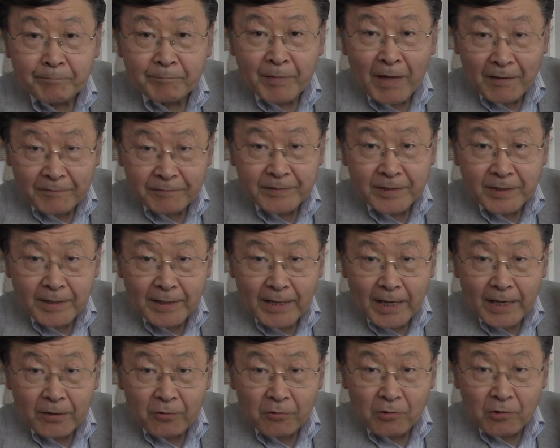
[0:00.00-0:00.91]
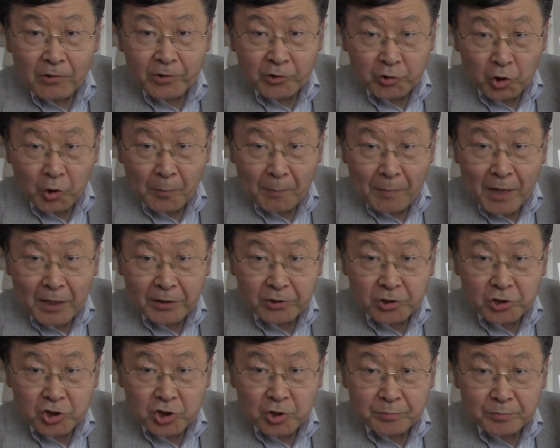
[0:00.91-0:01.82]
FTA or economic
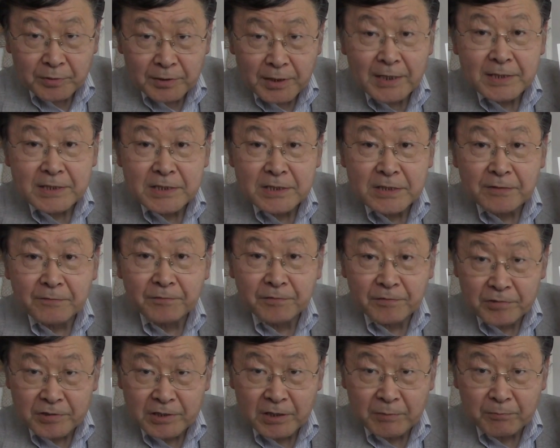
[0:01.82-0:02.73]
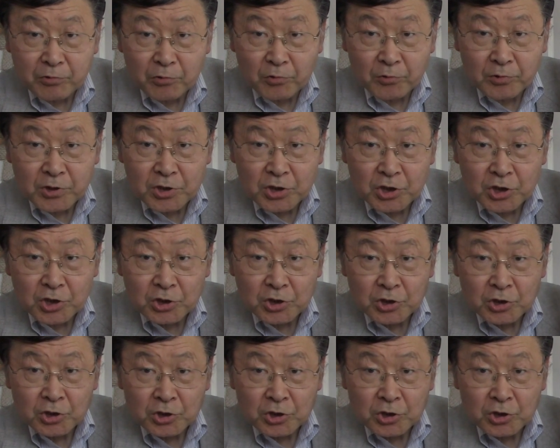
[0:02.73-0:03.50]
partnership. That's the first approach.